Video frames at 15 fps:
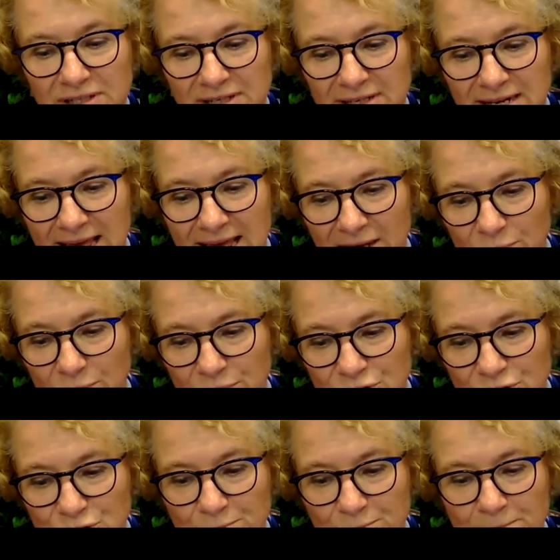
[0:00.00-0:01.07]

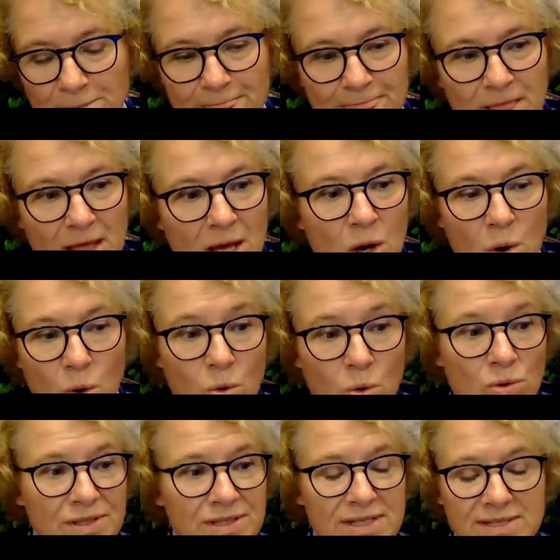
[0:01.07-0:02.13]
language.
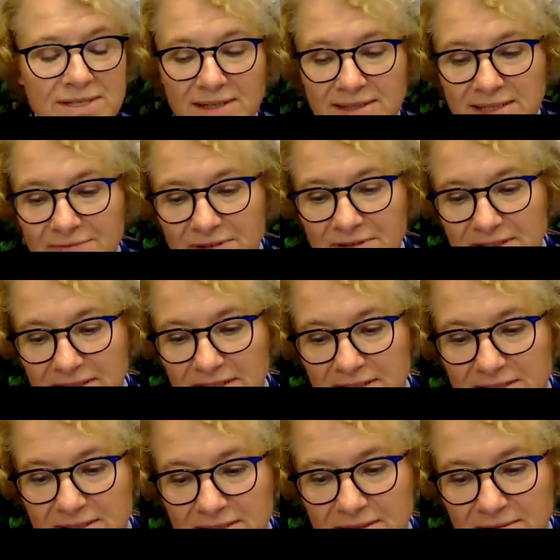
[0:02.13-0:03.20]
All these
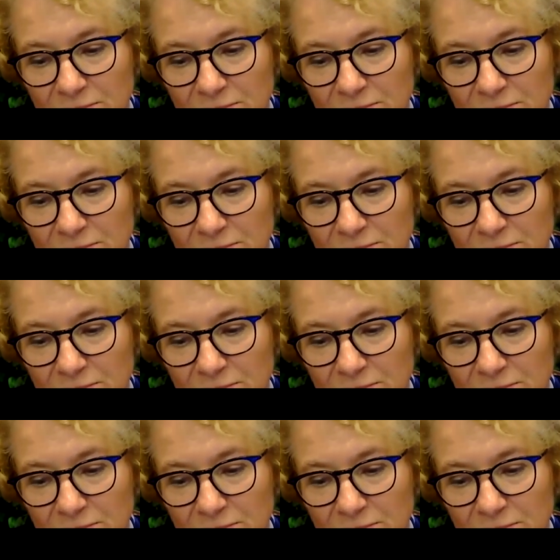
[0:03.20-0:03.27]
activities,